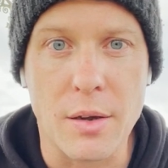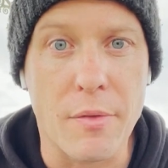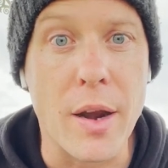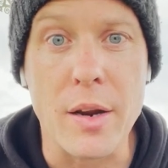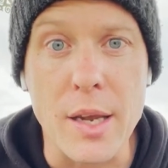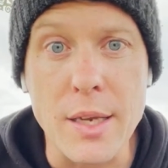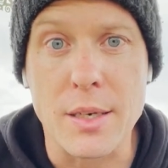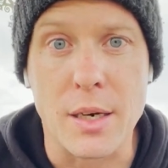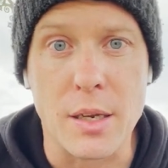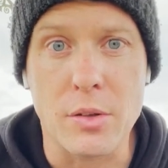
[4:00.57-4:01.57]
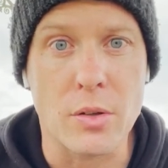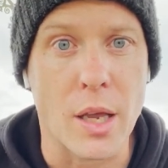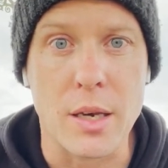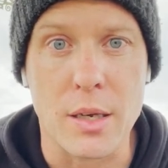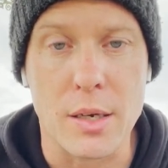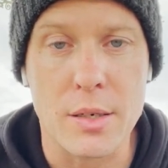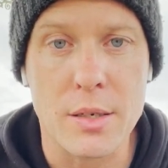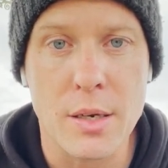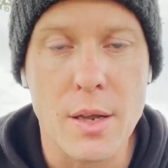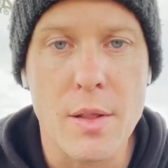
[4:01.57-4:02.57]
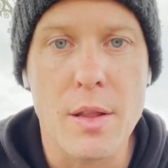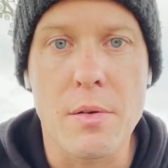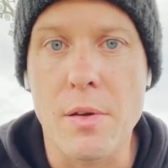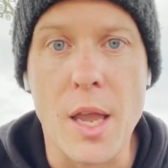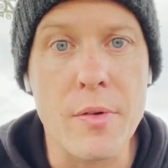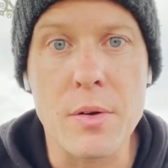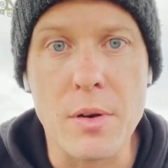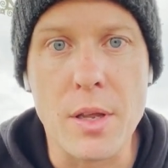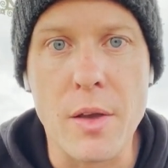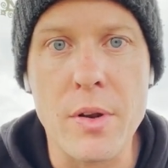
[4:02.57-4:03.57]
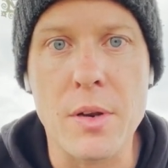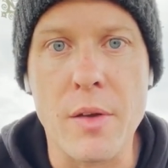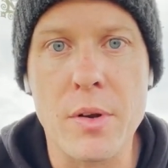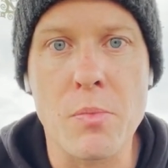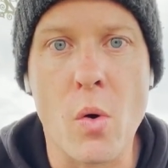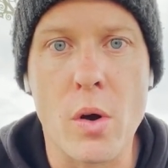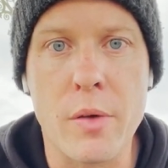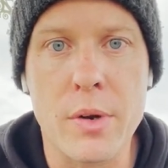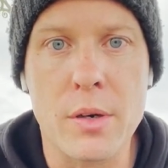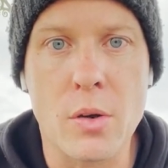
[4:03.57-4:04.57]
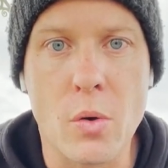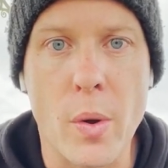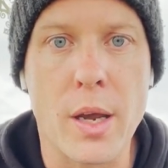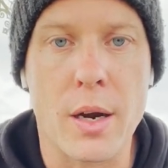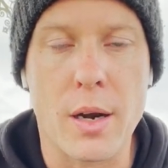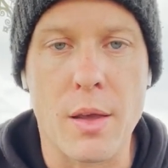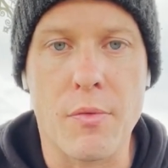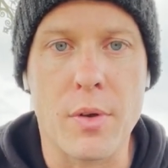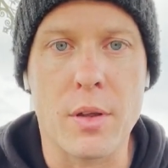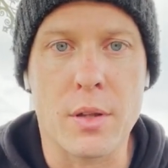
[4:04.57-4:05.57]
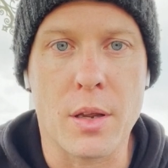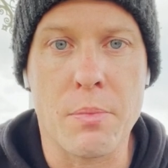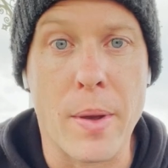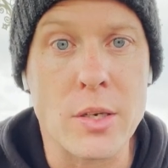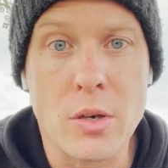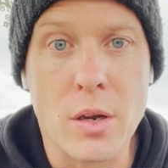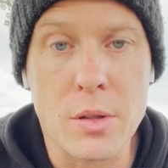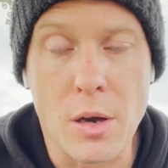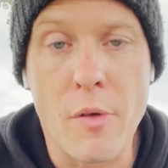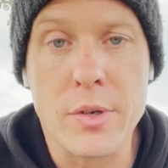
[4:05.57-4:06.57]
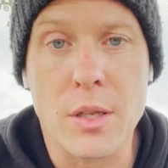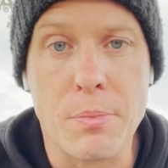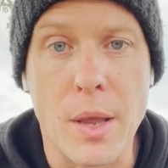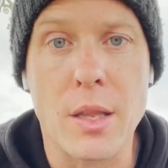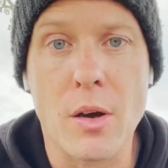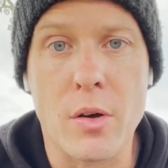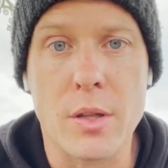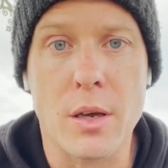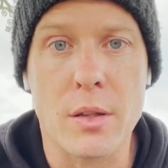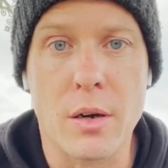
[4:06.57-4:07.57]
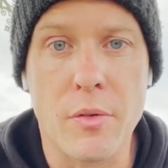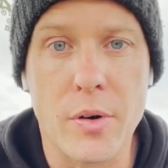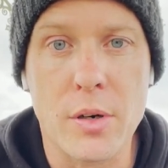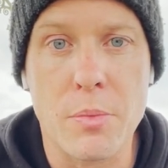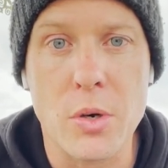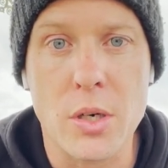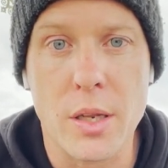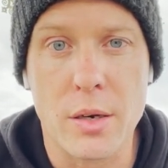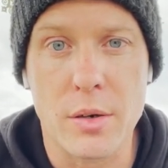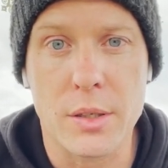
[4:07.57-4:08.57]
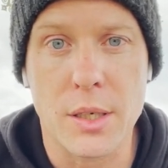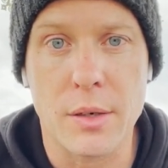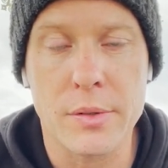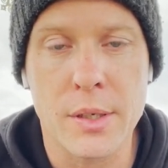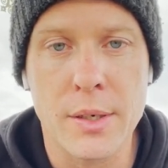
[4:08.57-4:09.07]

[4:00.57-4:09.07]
very easily to 10 years, even more, even quicker if he depends on, obviously depending on the referral commission that he receives.